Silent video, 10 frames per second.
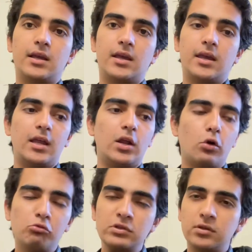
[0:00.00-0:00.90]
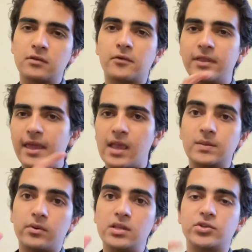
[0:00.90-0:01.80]
And always look for the
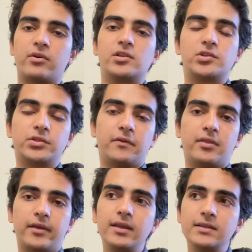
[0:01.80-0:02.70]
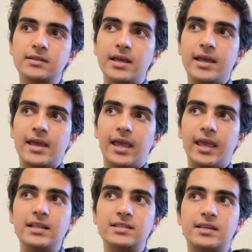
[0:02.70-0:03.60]
exponential returns of things
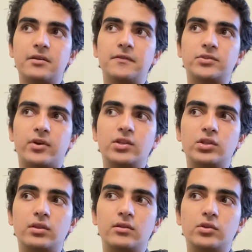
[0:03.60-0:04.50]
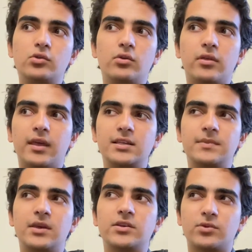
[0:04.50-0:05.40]
instead of just trying to do things
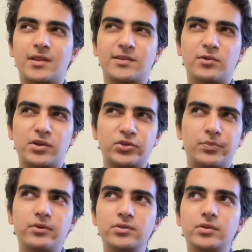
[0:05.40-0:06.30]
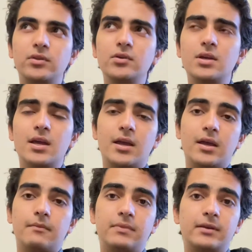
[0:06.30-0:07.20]
because, well, that's what you're supposed to do,
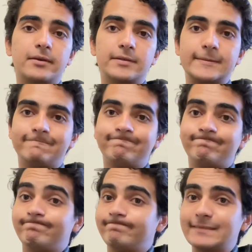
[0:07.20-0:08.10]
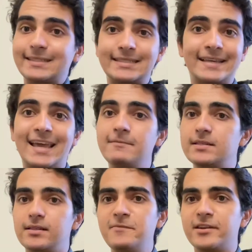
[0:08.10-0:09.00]
because time
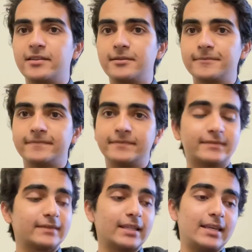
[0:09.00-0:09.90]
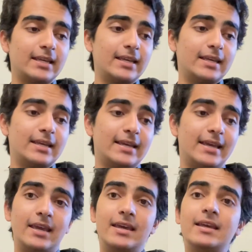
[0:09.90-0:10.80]
is limited.
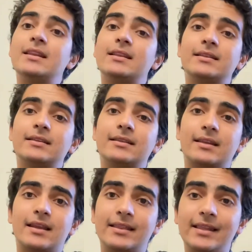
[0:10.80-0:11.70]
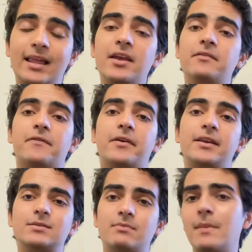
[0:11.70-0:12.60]
And like the Latin
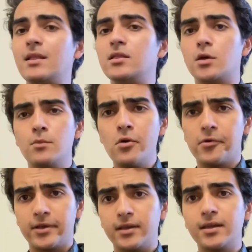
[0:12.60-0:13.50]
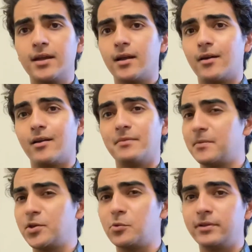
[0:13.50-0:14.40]
phrase, memento mori, remember
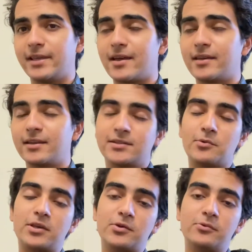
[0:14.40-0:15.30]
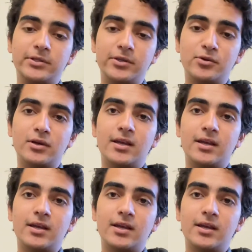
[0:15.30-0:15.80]
you will die. So what you will do,